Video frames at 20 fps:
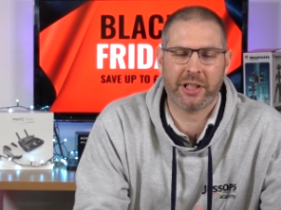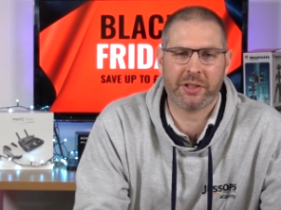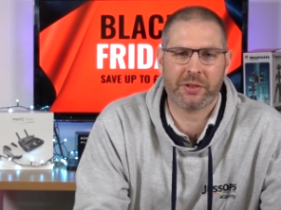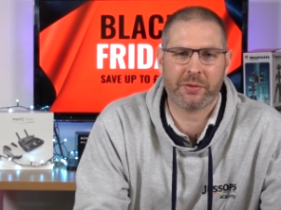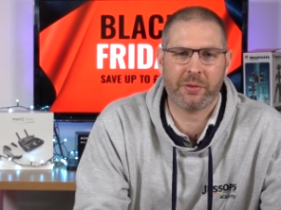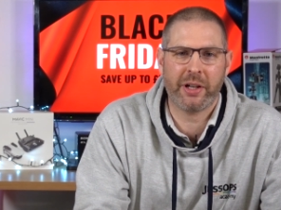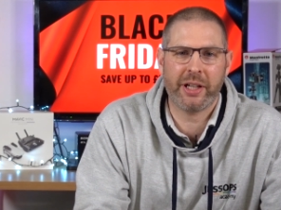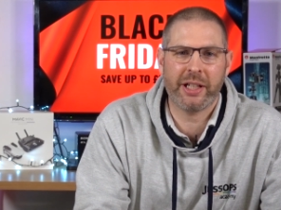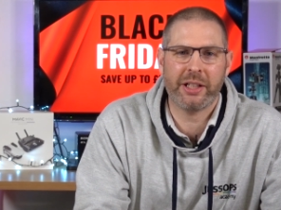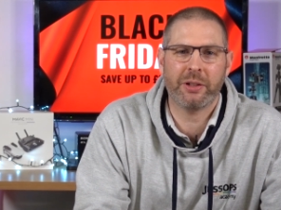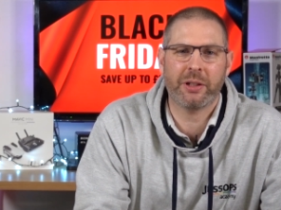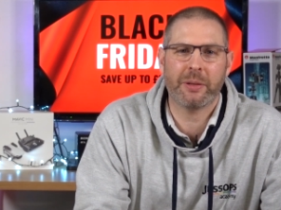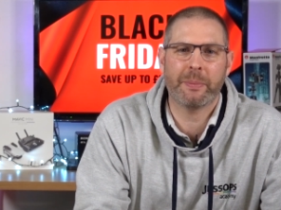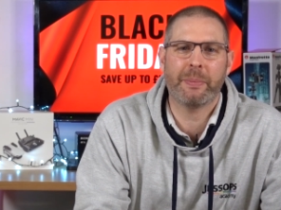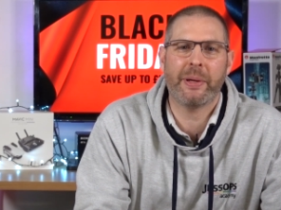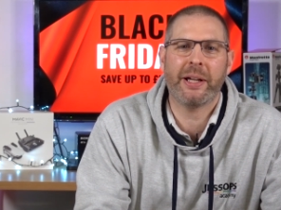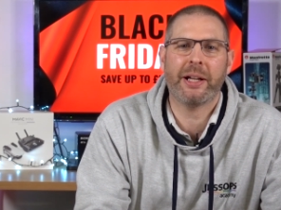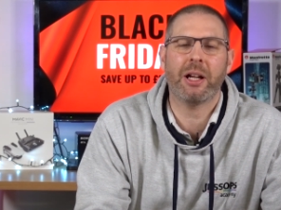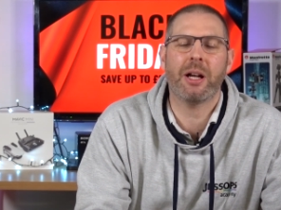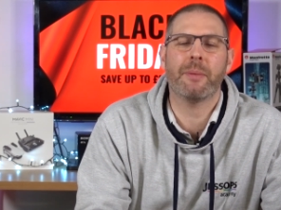That's right, you can
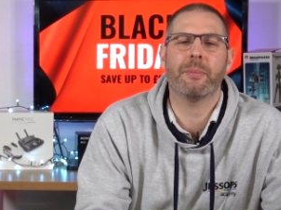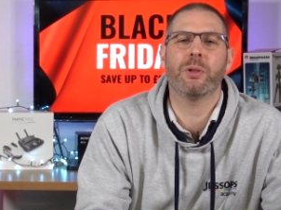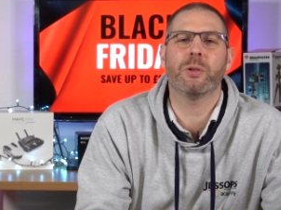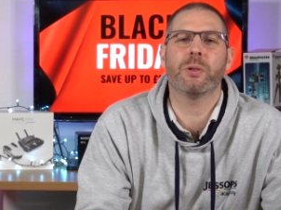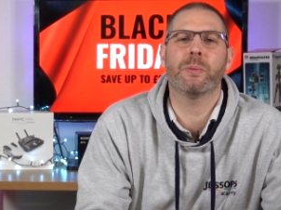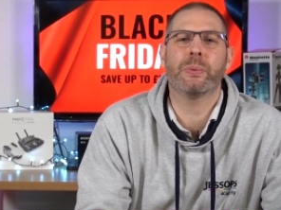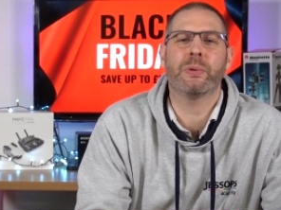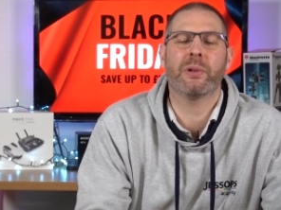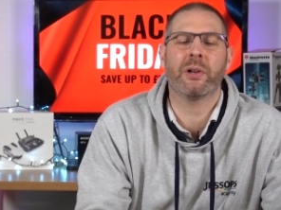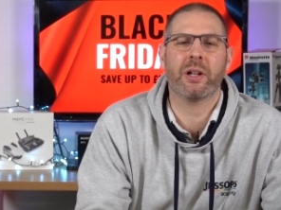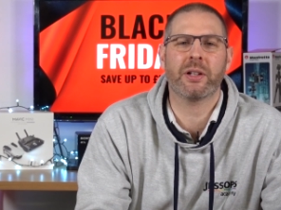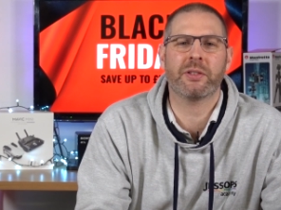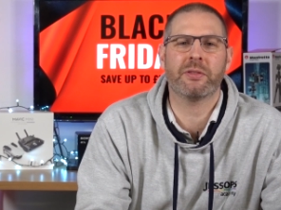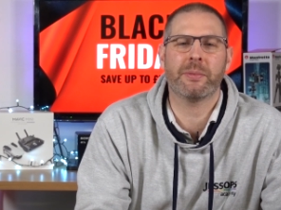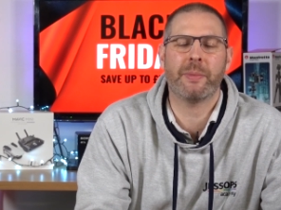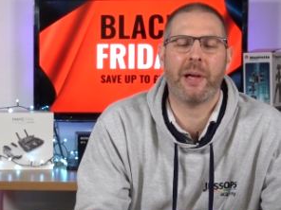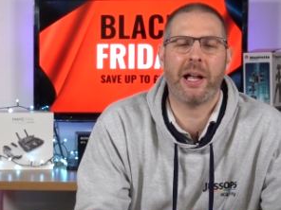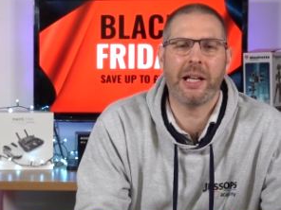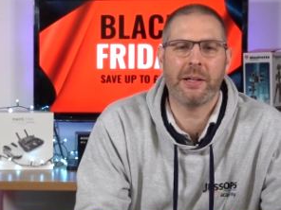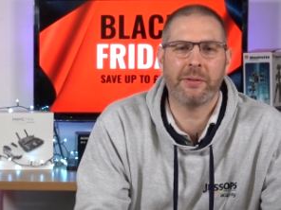pick up your product
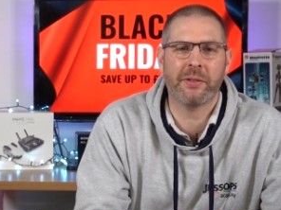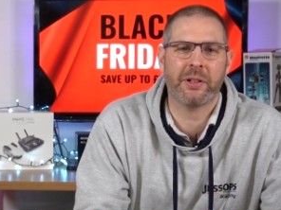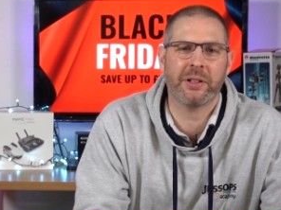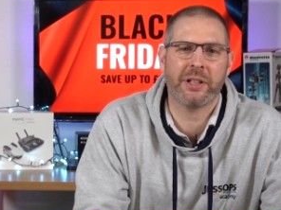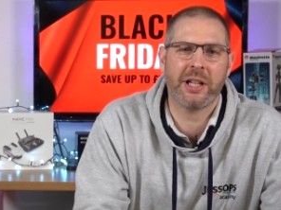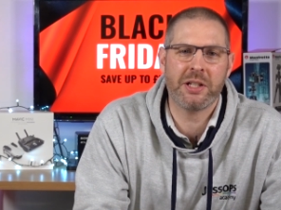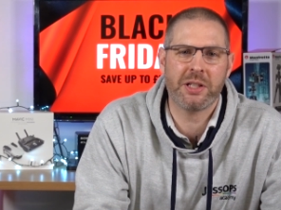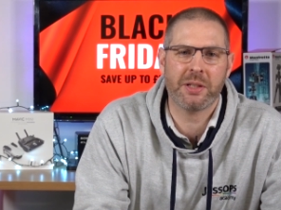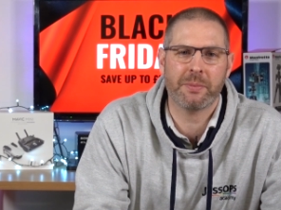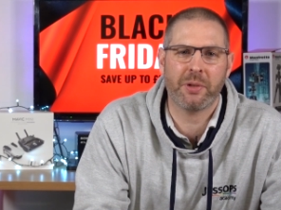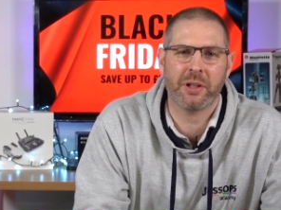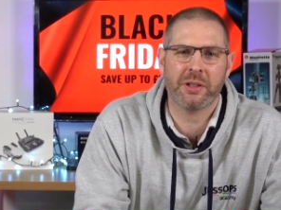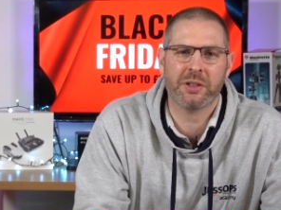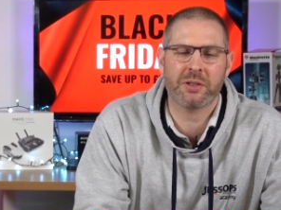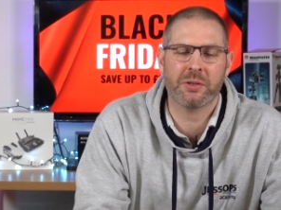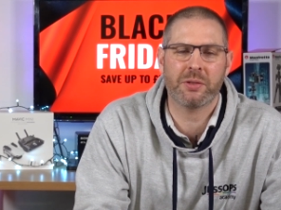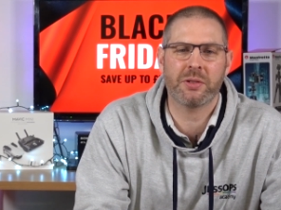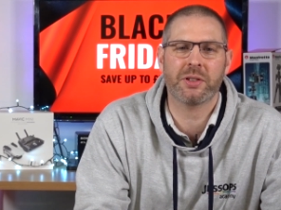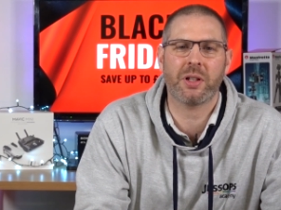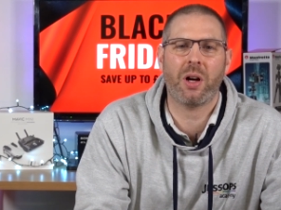from any of our nationwide
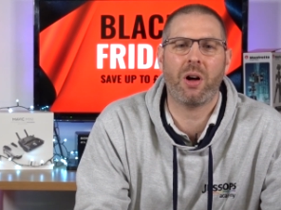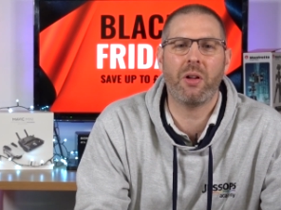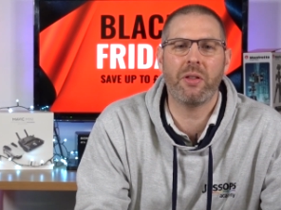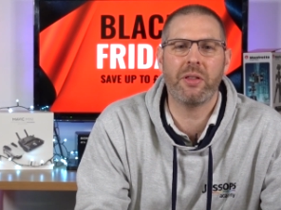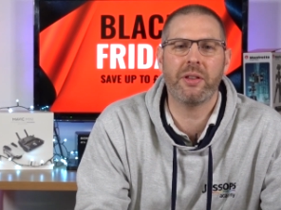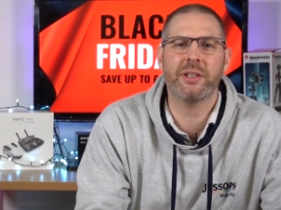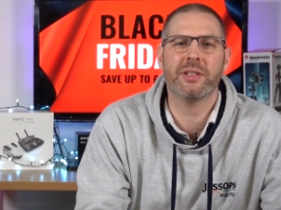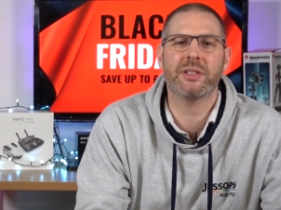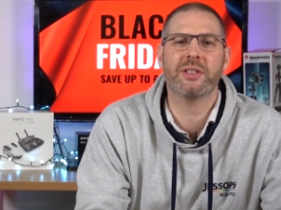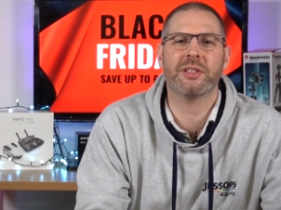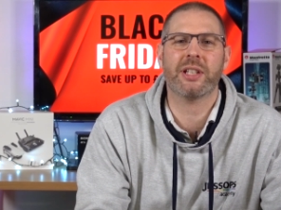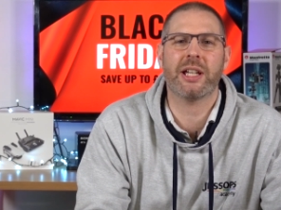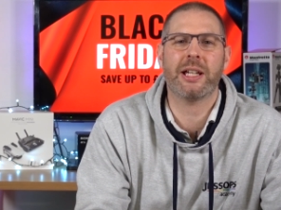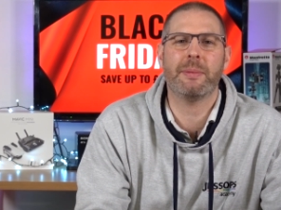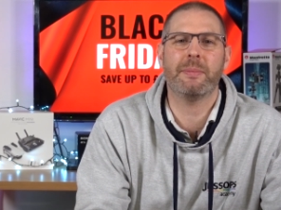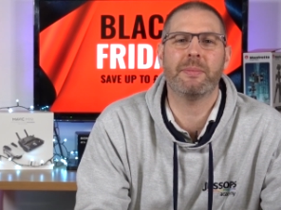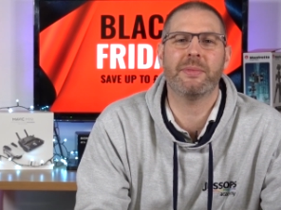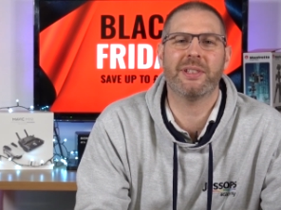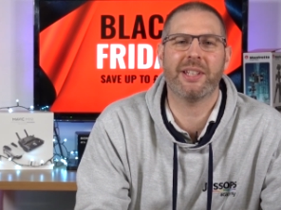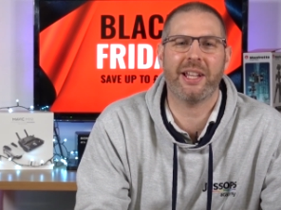stores on the
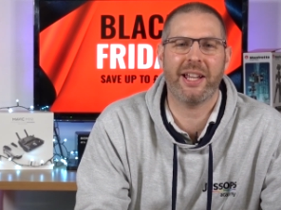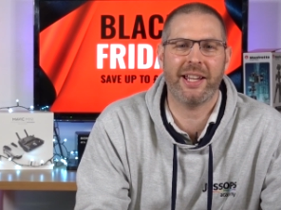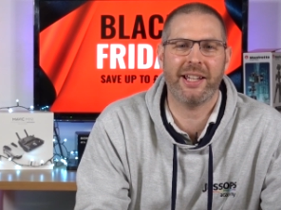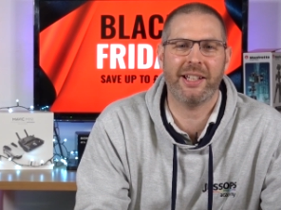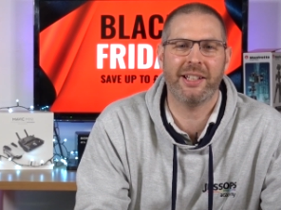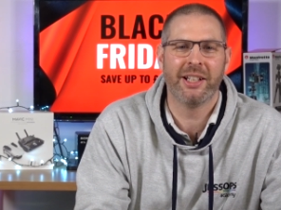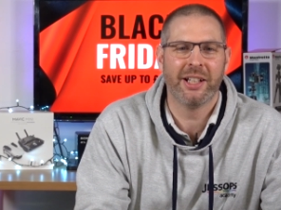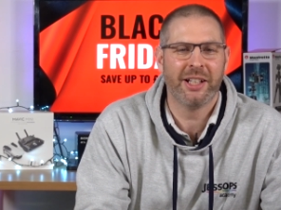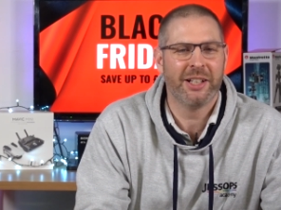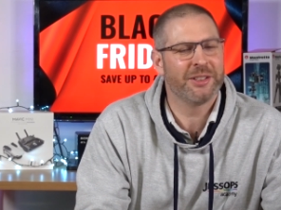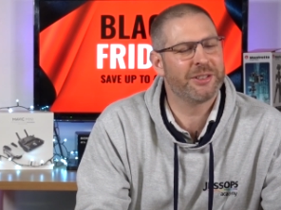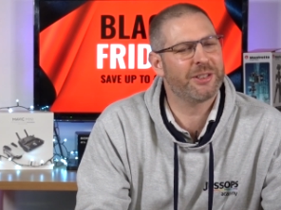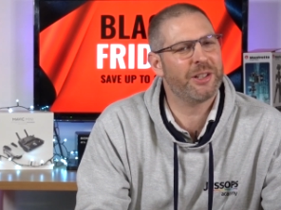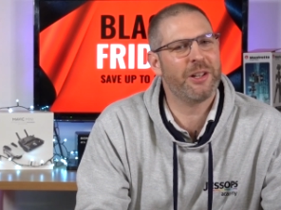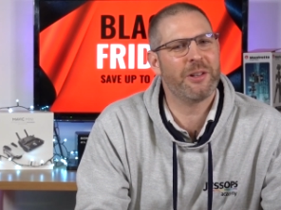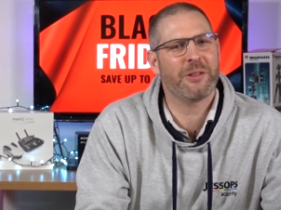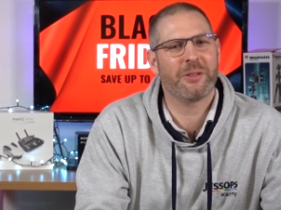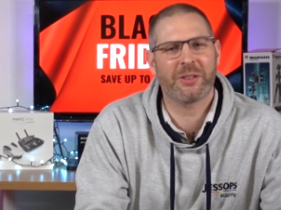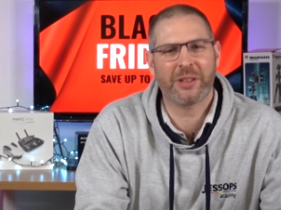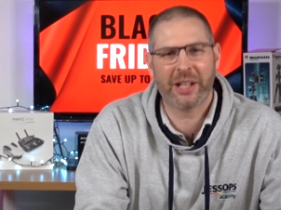same day.
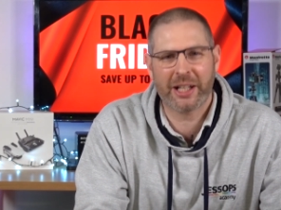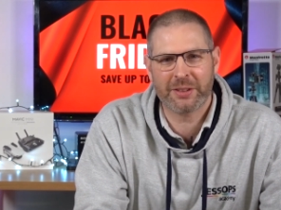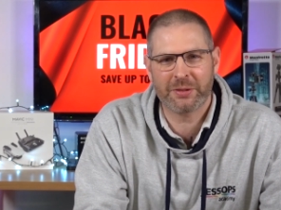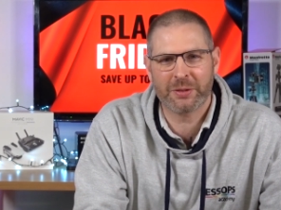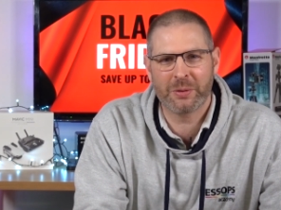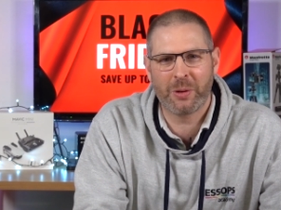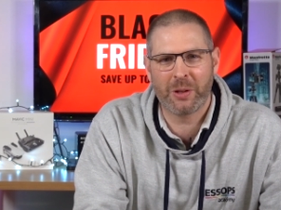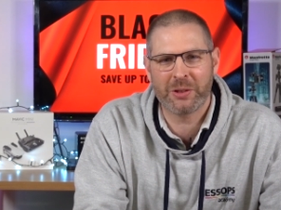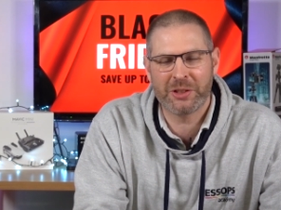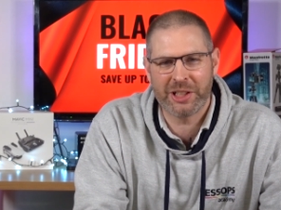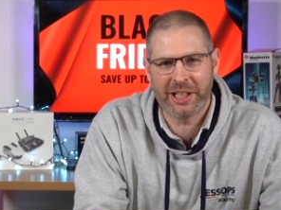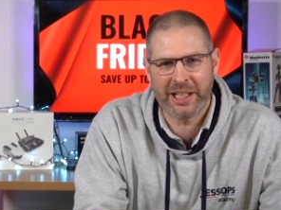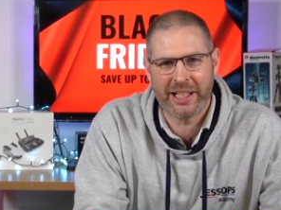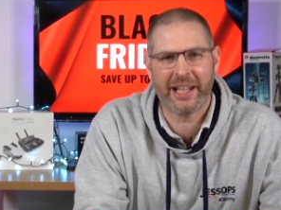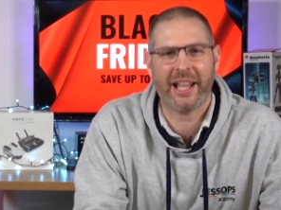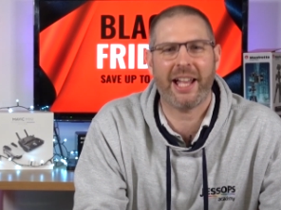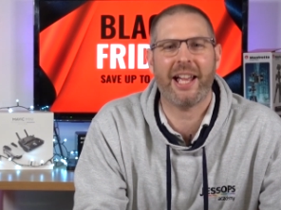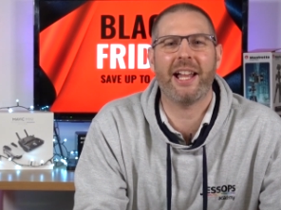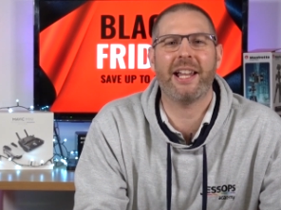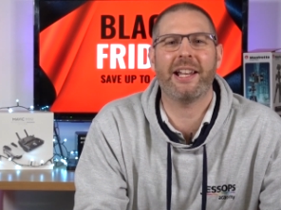So thanks for
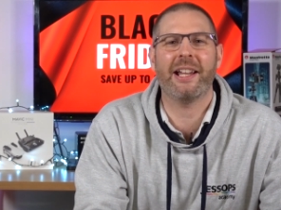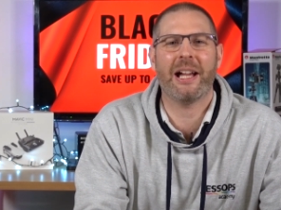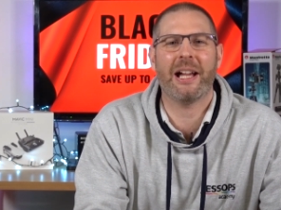watching and